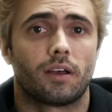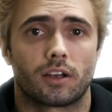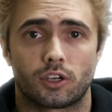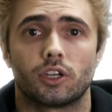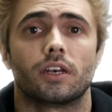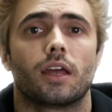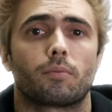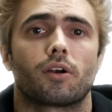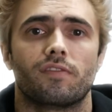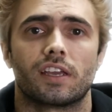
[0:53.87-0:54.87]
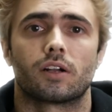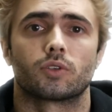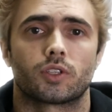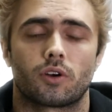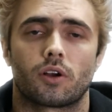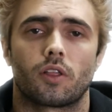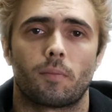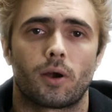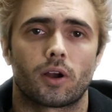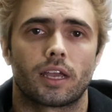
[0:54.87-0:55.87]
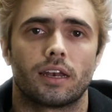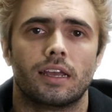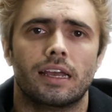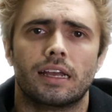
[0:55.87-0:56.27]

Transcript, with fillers: a good number of vehicles that are on the market,